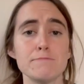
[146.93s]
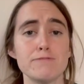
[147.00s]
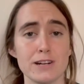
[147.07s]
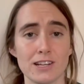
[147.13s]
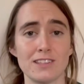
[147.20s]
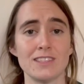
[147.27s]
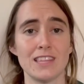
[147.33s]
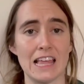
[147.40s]
a
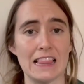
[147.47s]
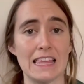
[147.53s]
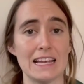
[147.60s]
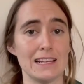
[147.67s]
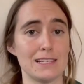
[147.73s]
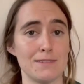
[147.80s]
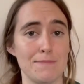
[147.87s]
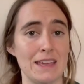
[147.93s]
person that
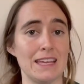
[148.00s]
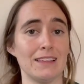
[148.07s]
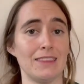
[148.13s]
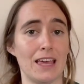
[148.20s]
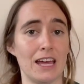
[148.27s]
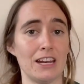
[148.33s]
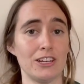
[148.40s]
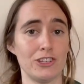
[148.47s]
likes to make a
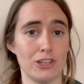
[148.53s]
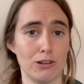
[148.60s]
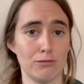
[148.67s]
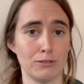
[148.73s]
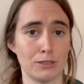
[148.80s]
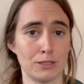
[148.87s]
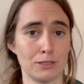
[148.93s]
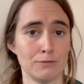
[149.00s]
lot of jokes.